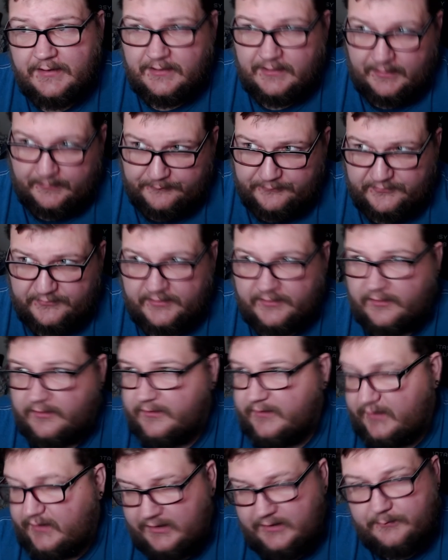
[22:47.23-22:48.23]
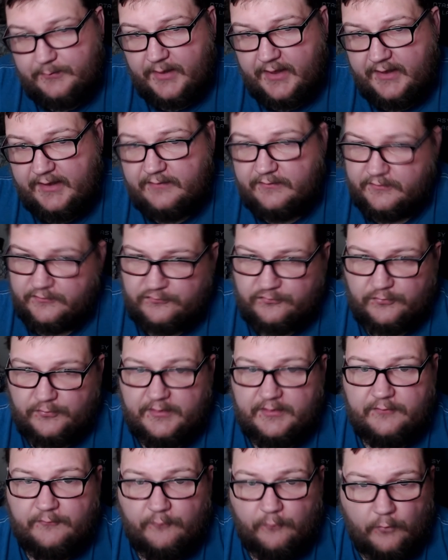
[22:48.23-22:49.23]
And I'm seeing on eBay the
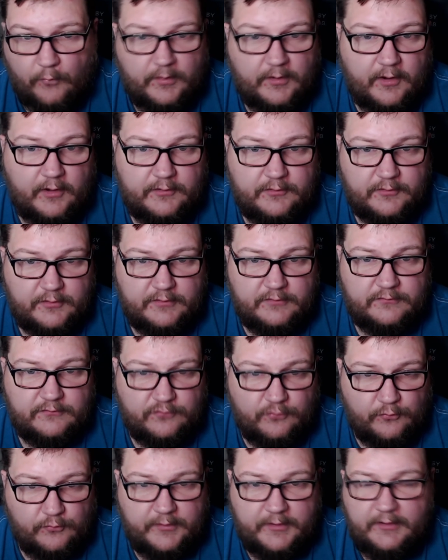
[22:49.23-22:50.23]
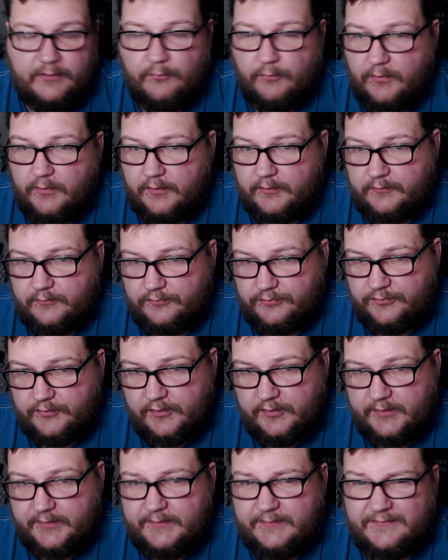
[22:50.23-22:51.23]
trend of 120 to
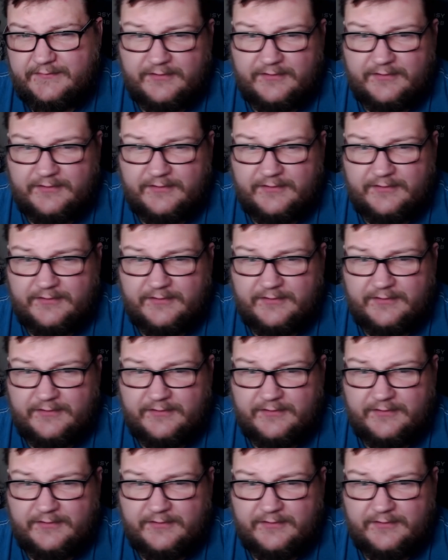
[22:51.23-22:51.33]
130.